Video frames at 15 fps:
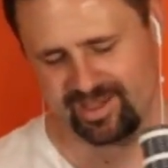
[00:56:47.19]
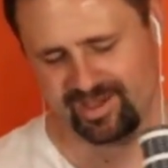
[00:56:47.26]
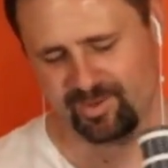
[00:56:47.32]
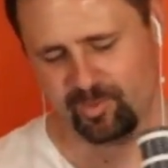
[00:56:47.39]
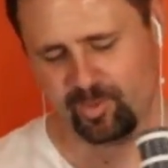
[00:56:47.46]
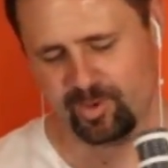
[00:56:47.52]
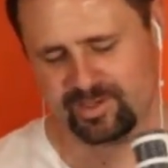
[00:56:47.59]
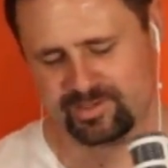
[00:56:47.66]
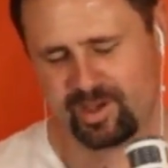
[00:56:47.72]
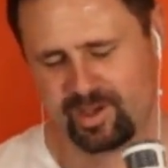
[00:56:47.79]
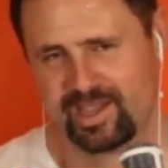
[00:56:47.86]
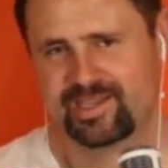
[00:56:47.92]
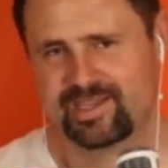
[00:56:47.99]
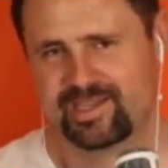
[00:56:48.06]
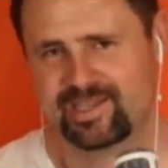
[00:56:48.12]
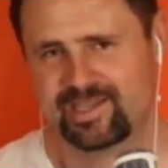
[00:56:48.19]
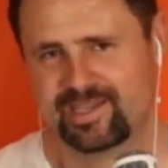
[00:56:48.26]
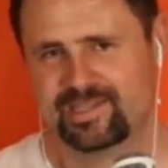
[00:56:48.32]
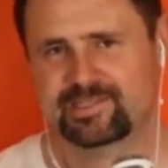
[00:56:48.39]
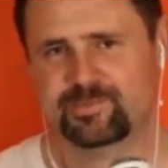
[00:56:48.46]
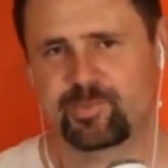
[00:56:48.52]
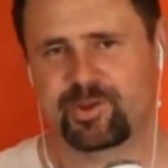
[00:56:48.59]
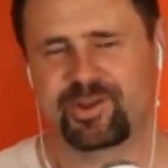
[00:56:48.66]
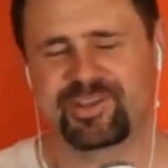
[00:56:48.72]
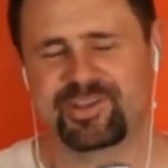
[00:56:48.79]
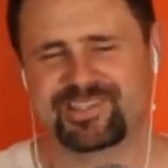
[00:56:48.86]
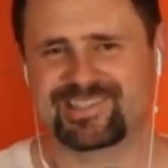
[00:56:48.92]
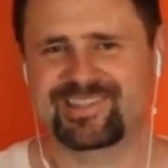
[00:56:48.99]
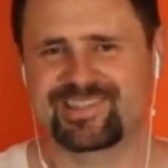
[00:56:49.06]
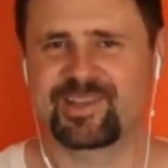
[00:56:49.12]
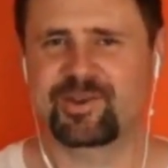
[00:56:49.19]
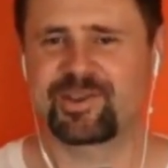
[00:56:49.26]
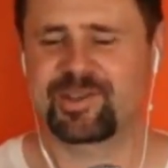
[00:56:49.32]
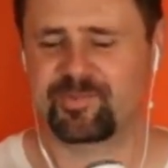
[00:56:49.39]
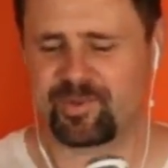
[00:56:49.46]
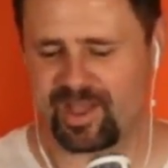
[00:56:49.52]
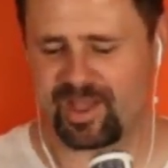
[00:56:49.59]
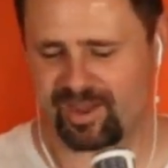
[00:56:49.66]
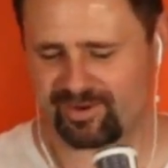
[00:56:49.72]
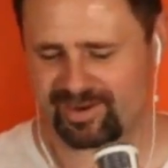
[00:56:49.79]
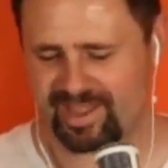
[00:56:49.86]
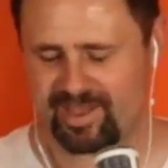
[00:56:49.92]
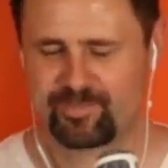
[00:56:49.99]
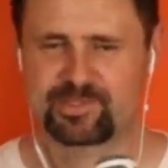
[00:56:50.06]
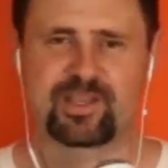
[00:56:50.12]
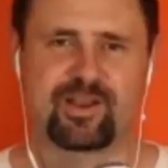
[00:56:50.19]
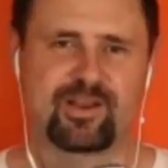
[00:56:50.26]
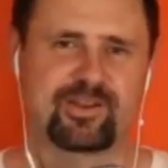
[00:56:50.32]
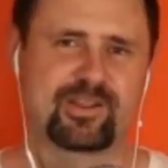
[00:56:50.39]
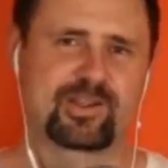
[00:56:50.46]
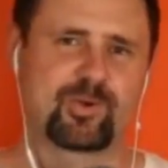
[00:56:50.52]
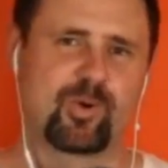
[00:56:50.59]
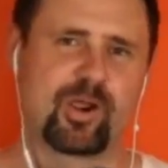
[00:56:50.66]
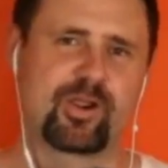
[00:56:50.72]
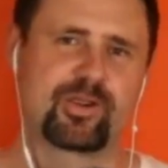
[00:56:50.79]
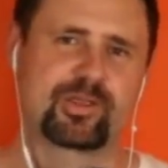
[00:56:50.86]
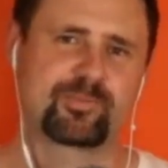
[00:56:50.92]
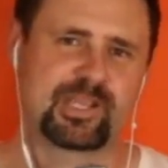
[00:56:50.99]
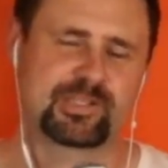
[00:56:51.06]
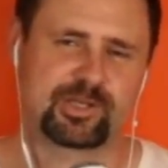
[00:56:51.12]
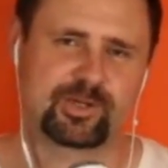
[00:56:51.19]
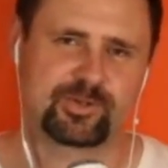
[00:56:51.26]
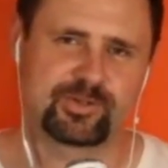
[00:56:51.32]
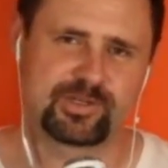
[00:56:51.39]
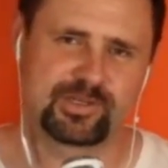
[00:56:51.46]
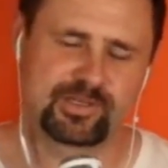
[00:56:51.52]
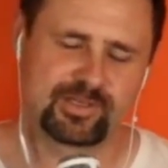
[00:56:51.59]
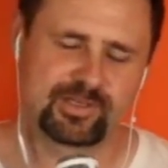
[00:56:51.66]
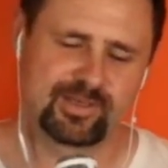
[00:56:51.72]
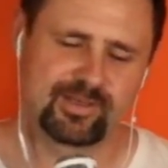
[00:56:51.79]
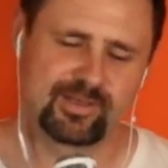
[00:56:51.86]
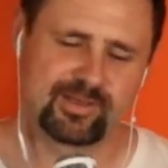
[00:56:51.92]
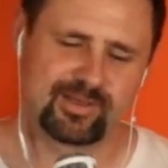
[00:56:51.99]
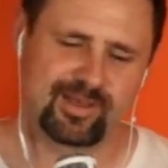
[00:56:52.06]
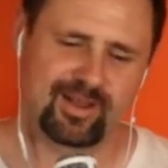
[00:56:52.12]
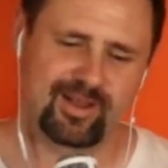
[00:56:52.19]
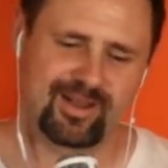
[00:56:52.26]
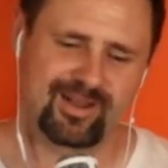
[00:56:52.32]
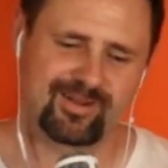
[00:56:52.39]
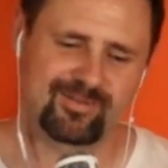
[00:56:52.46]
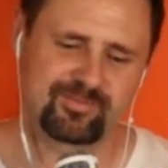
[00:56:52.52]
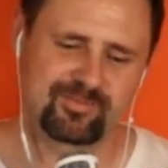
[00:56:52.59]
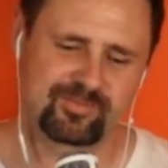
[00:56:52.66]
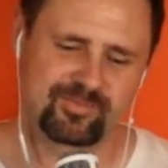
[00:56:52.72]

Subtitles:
was my conspiracy theory about Amazon acquiring Magento. I